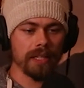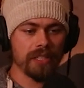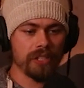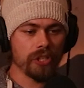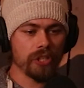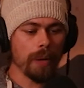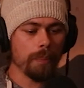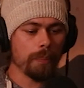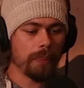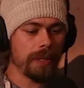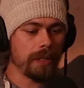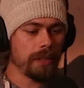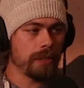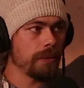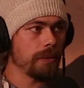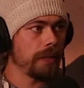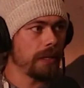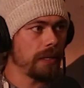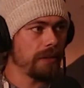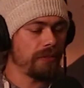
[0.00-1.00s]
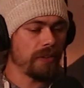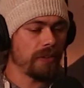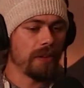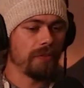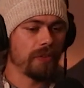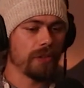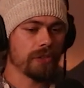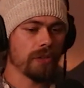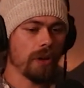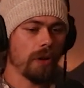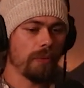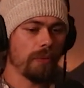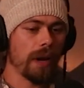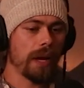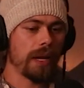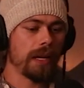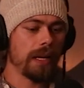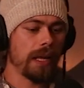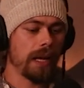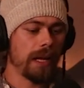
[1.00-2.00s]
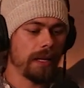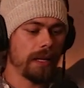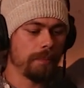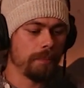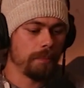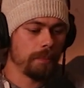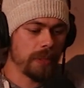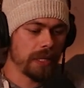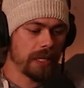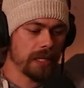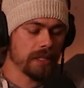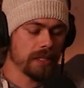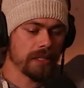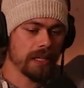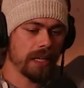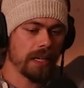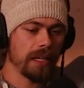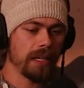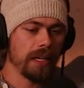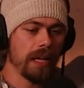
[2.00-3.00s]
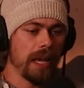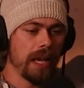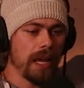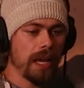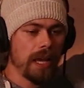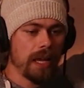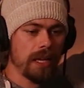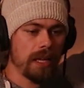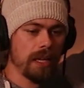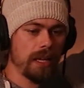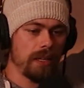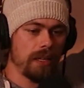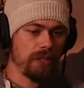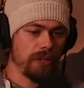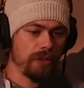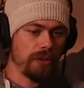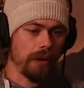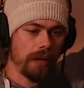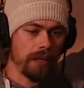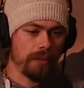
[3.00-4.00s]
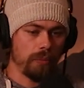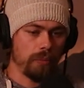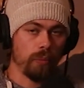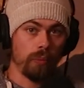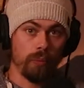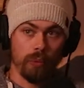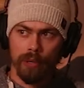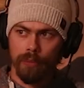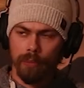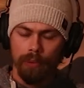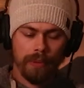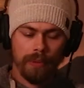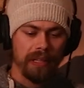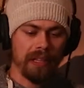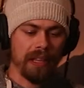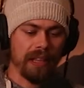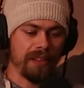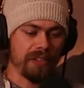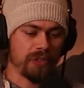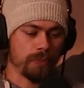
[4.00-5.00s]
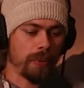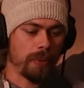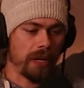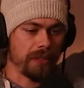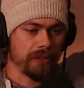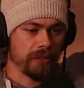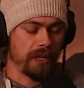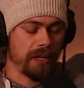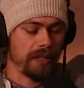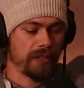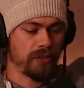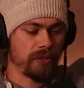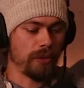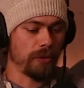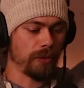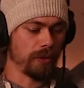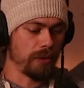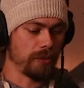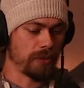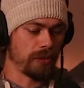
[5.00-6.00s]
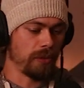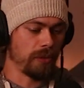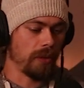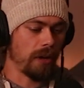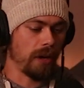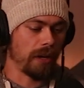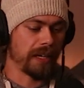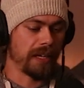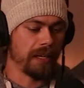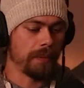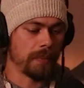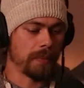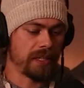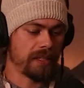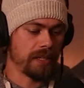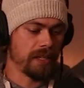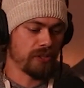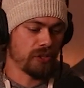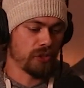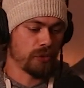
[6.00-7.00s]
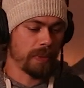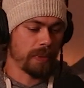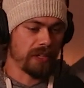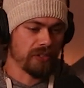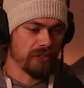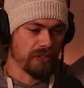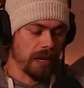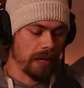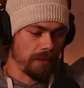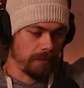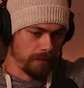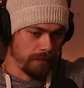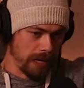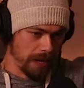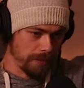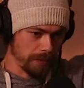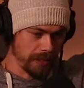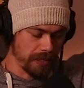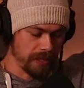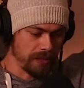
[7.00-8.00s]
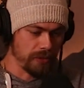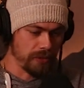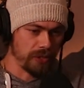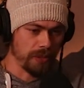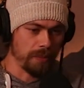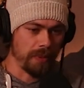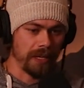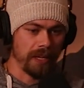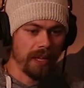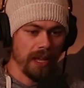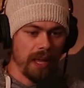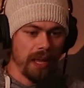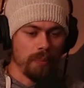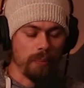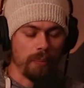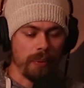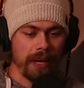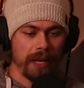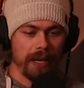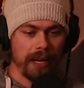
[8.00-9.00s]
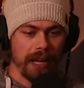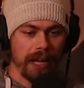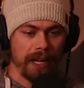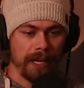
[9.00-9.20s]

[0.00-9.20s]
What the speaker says: Let's jump into it if it's all right, because we don't want to let this podcast go too long. Attention spans are not what they used to be, but